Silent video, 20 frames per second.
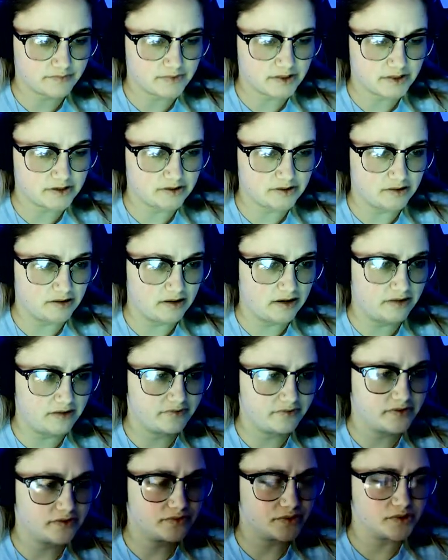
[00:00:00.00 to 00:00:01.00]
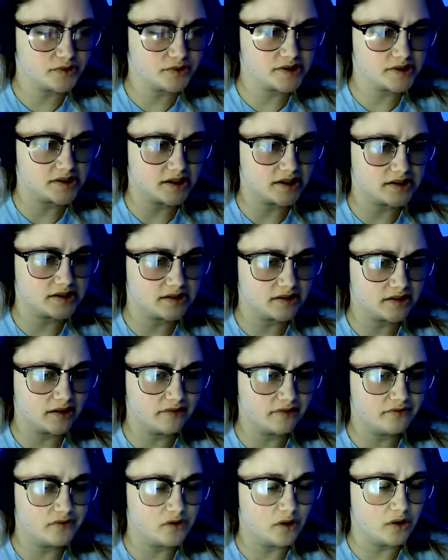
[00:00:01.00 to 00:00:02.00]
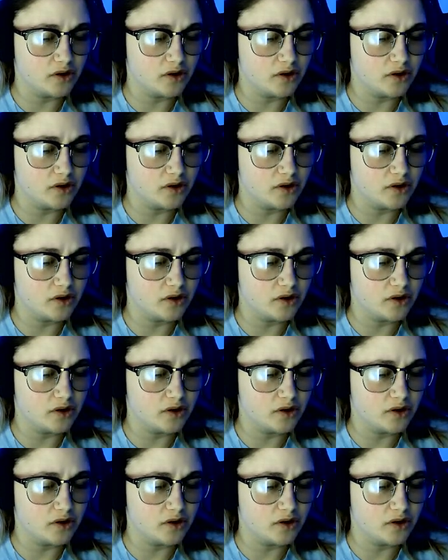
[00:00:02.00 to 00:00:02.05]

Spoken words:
So, the 11th of August, 1994, I